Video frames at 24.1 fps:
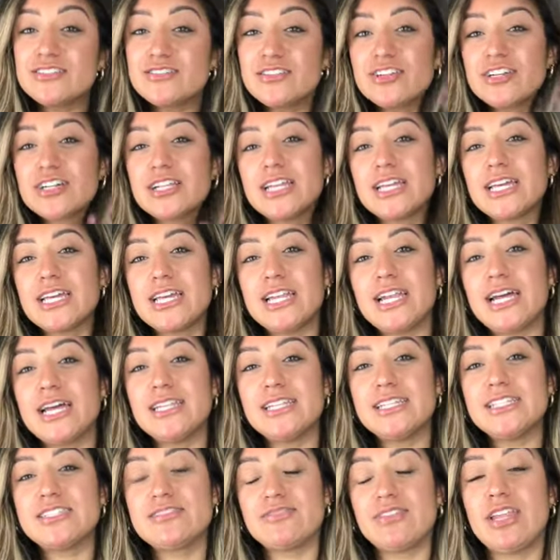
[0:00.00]
for clicking on
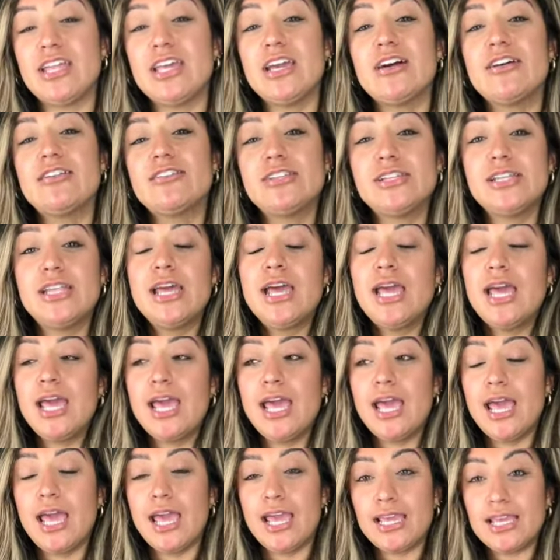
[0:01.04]
this video and
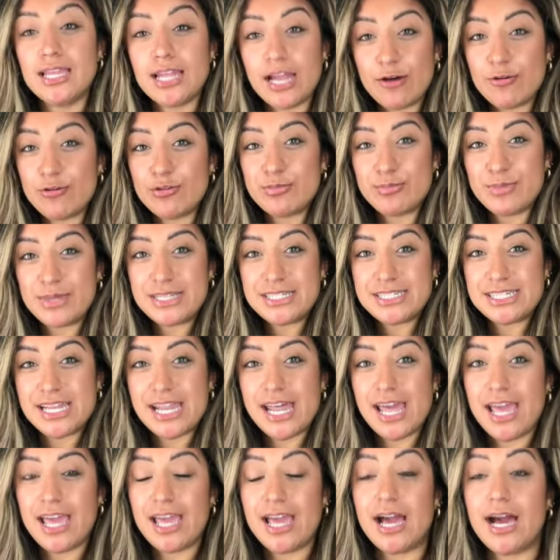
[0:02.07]
hanging out with me
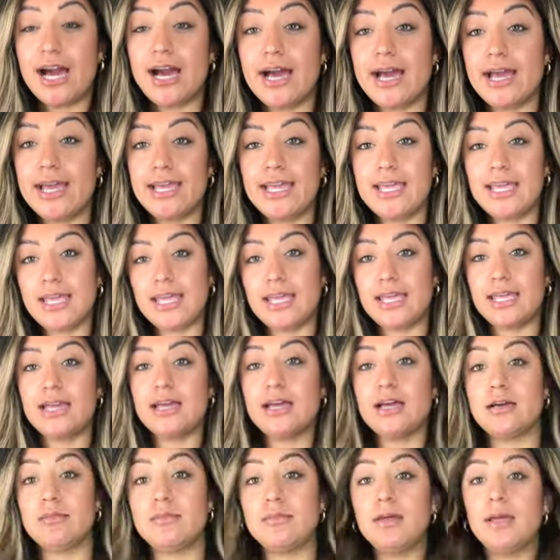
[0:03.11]
today. I
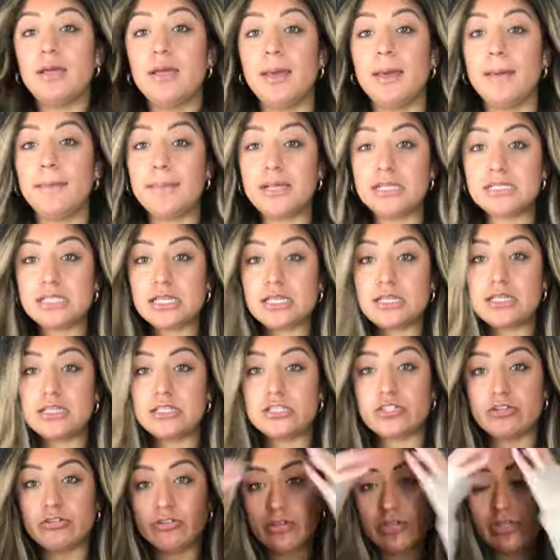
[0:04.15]
am basically
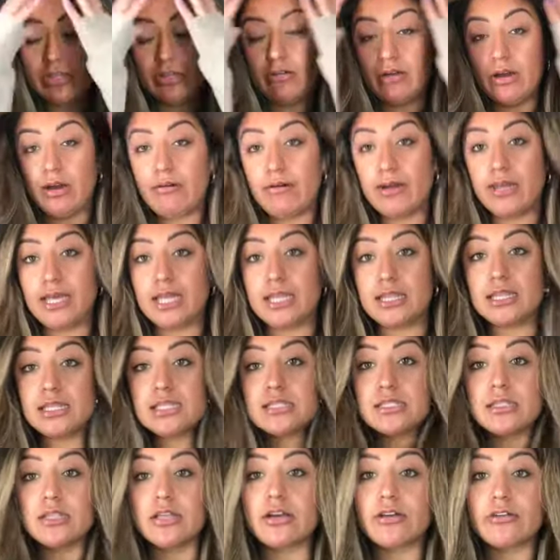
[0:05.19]
showing you how I get
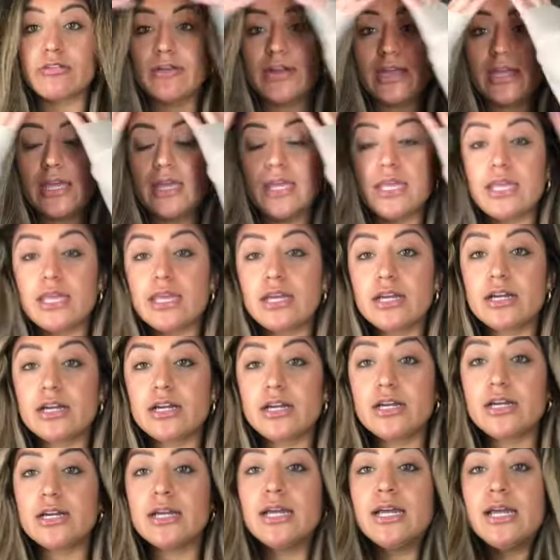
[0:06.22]
this look right
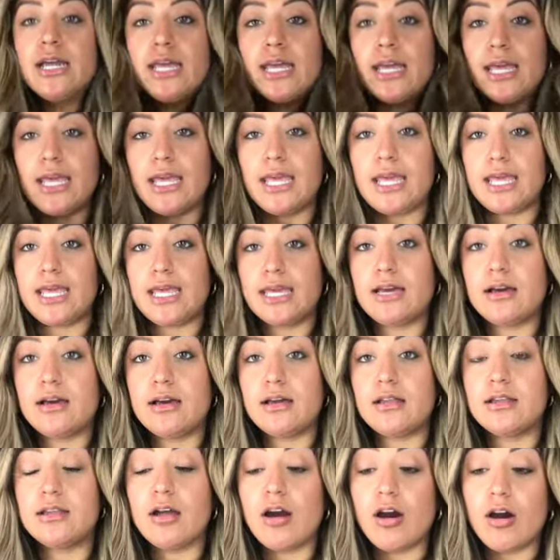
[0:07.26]
here,
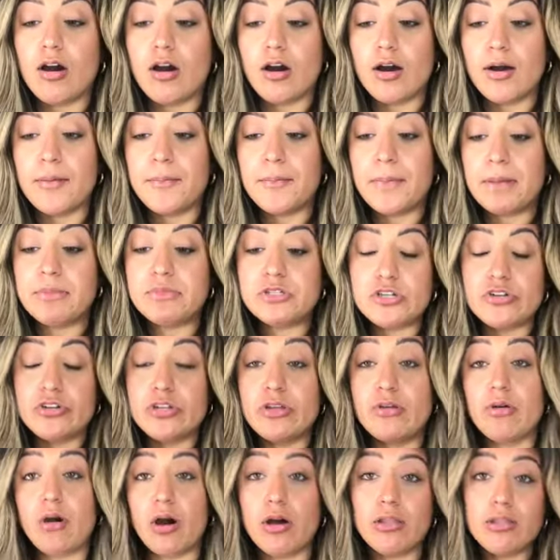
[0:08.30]
and I'm showing
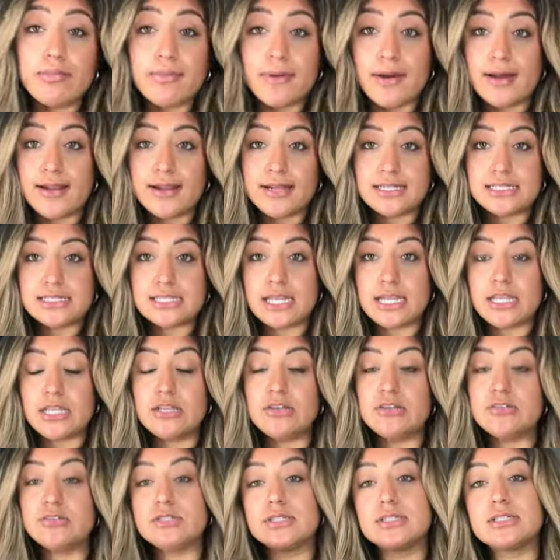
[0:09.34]
you all the products that I
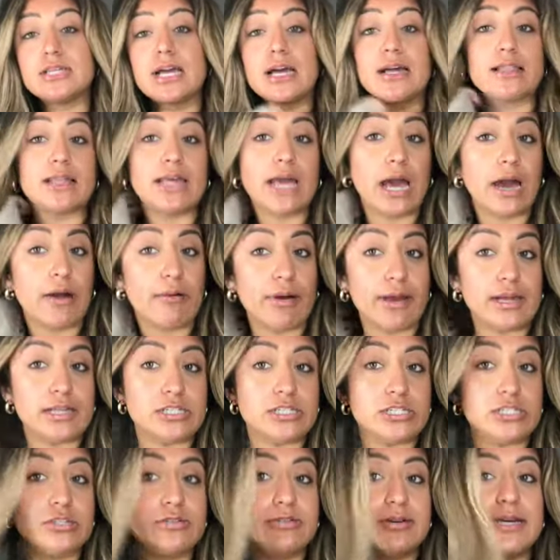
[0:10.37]
use, exactly how I
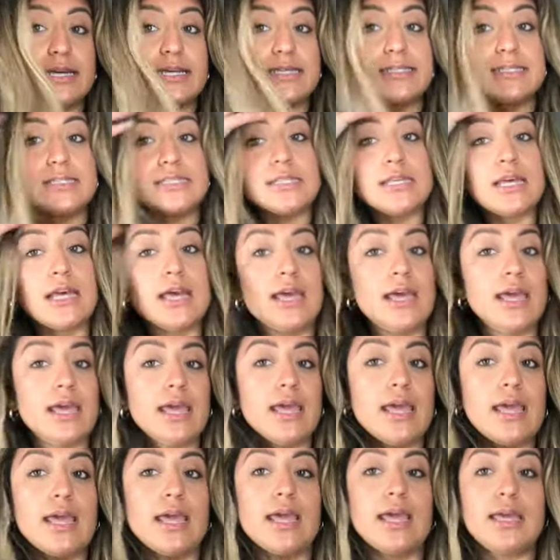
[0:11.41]
do it,
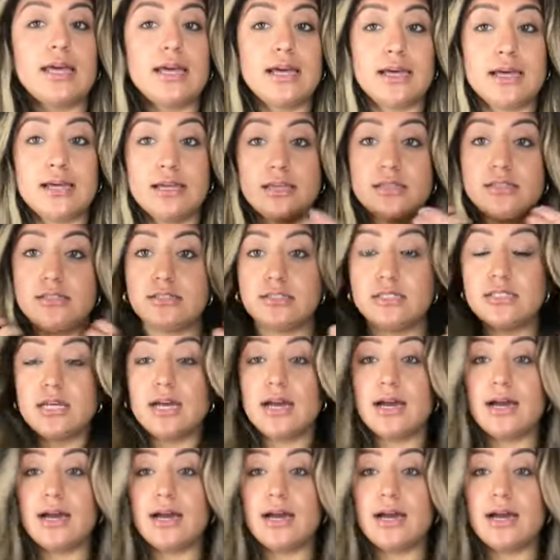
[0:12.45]
and